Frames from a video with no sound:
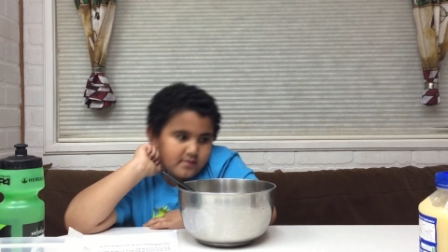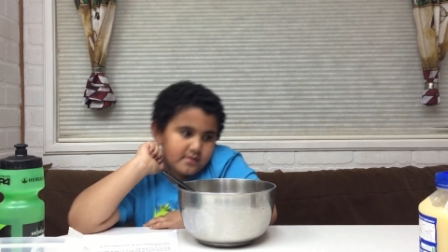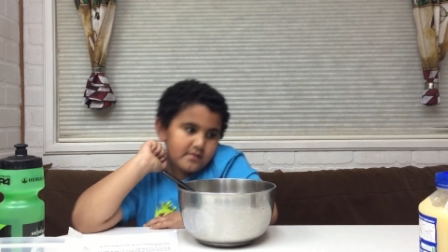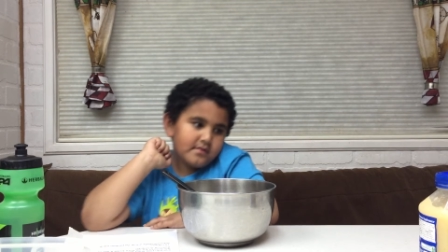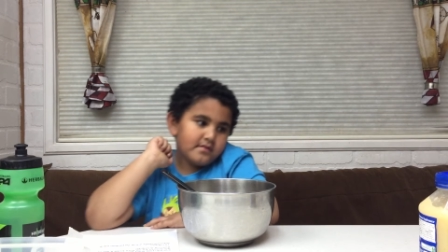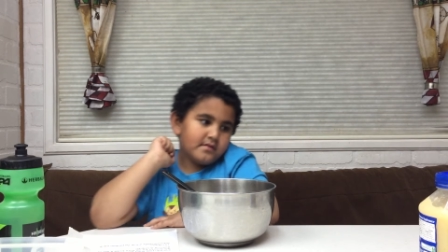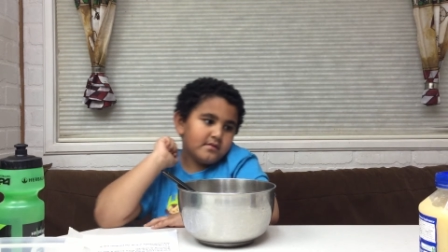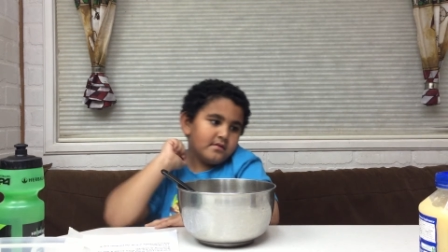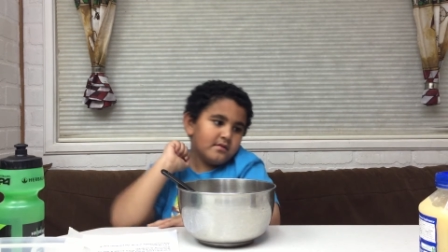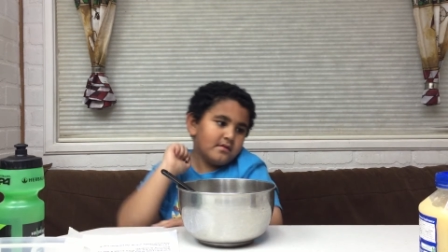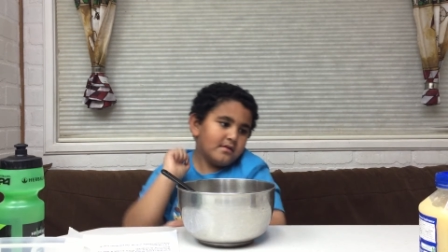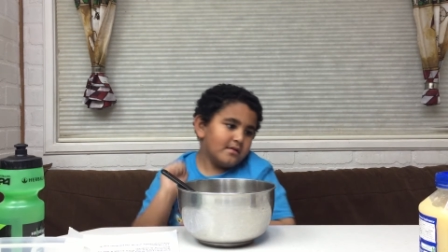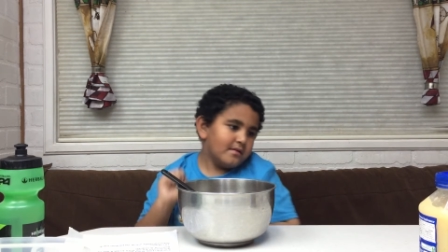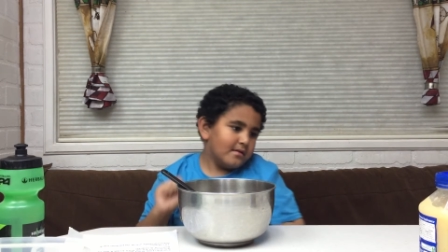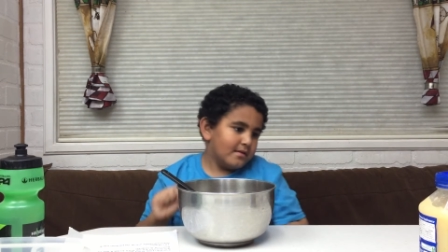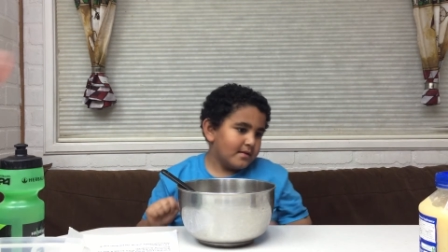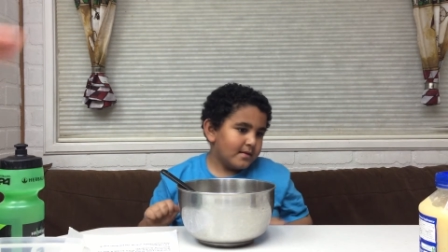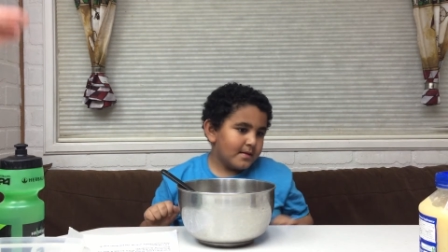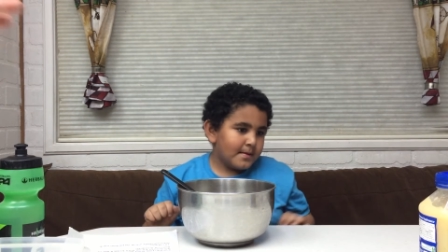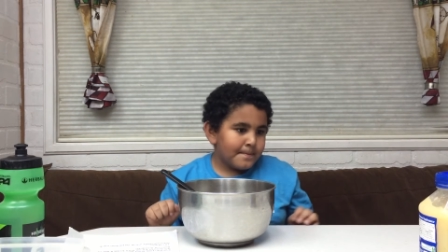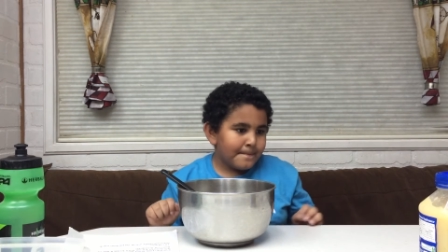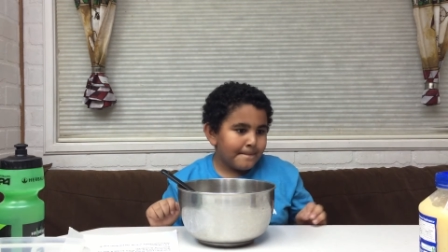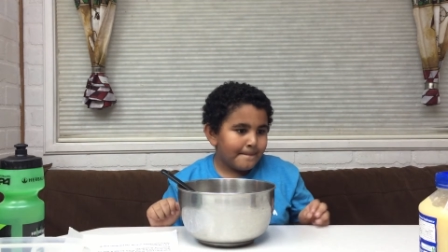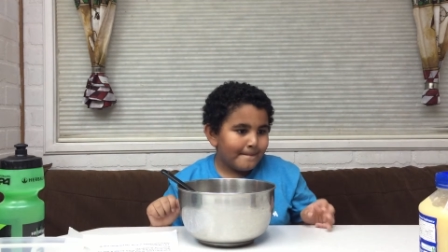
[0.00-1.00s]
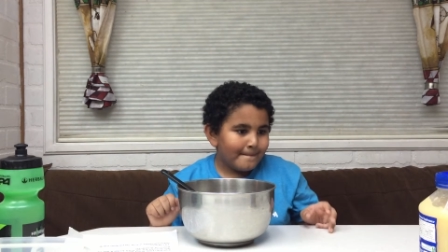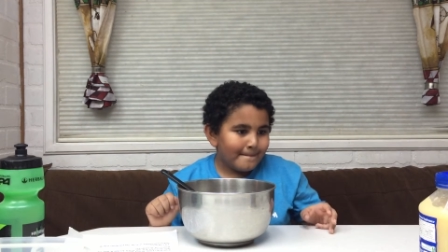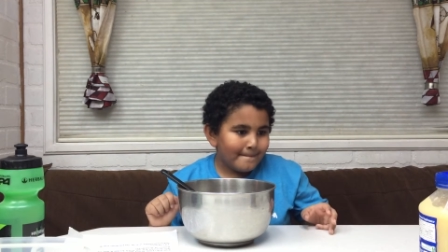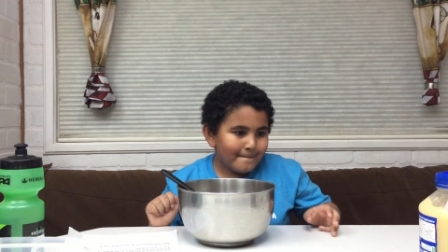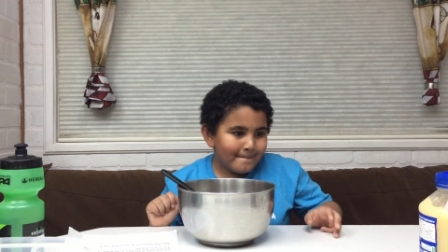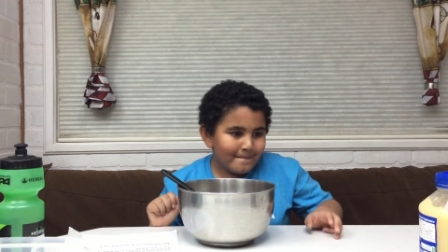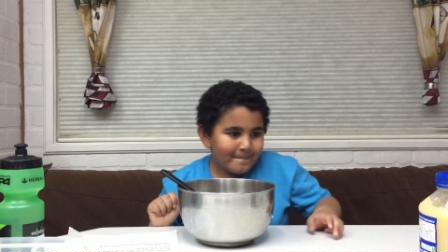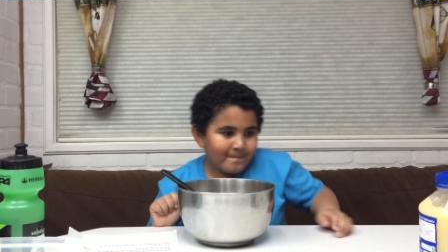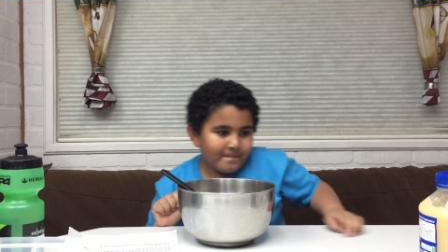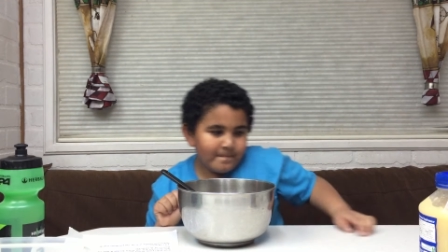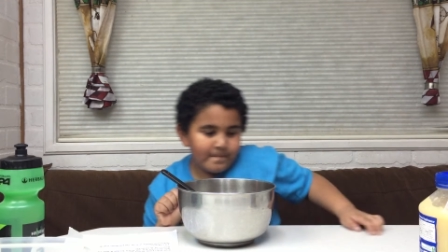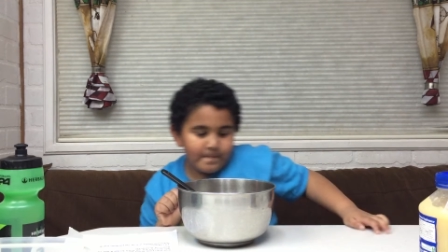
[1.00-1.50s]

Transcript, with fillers: Okay, go ahead and grab the